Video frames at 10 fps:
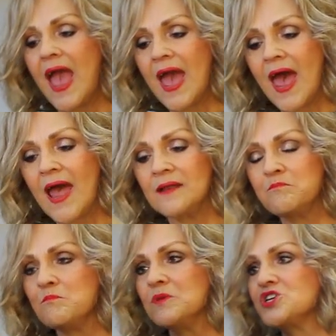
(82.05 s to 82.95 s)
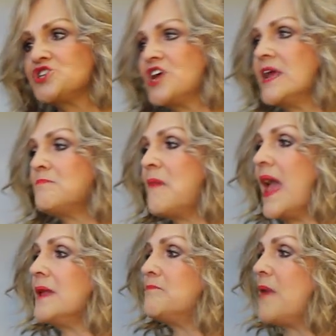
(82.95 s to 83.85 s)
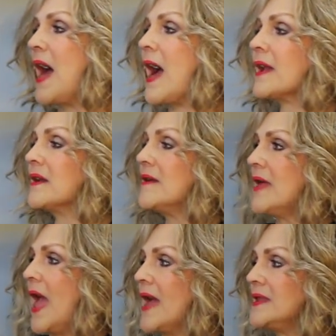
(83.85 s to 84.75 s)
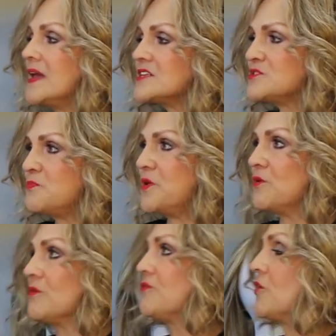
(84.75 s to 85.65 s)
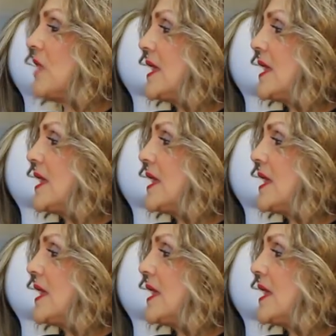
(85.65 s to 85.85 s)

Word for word: and machine made back and it's beautiful.